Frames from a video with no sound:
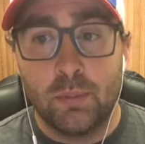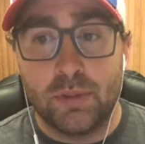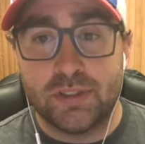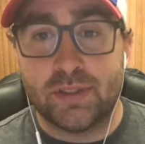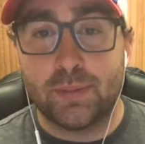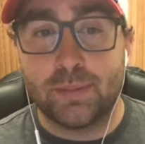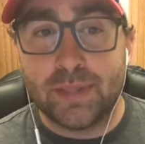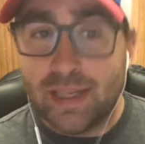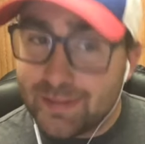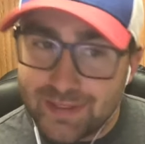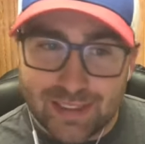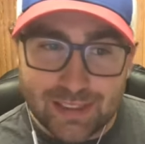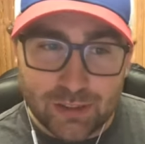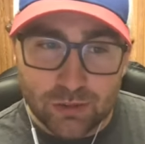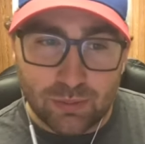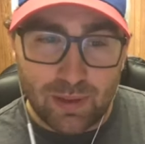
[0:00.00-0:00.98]
But sometimes
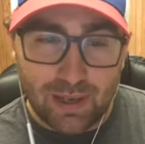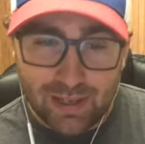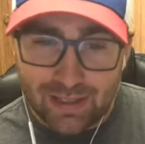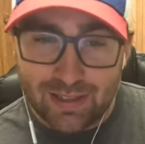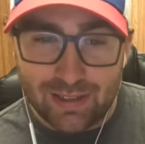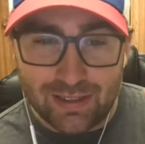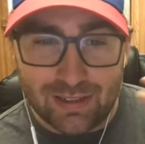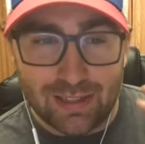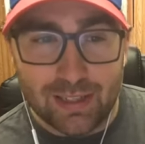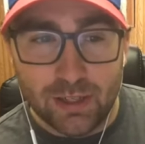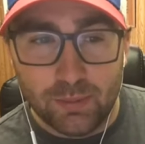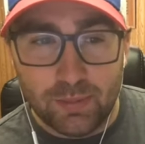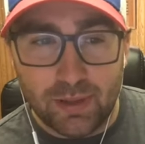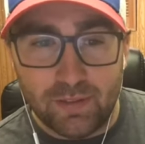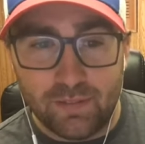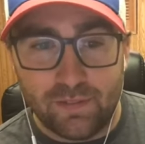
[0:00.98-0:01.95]
they just want it a
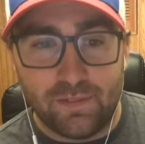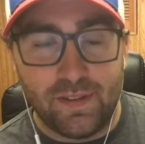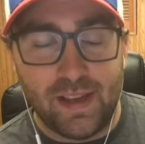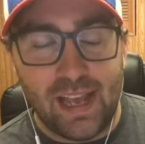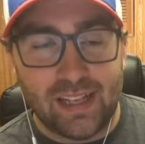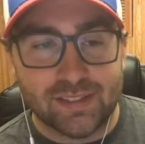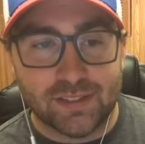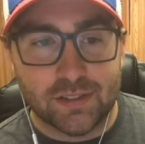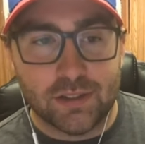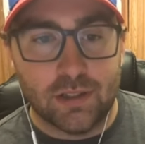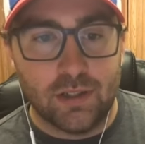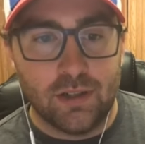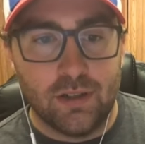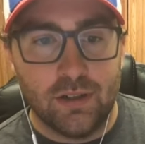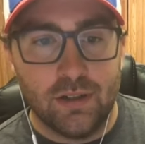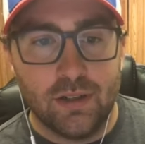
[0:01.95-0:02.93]
little bit
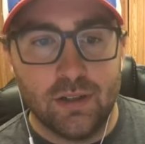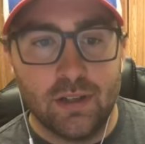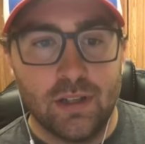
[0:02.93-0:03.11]
faster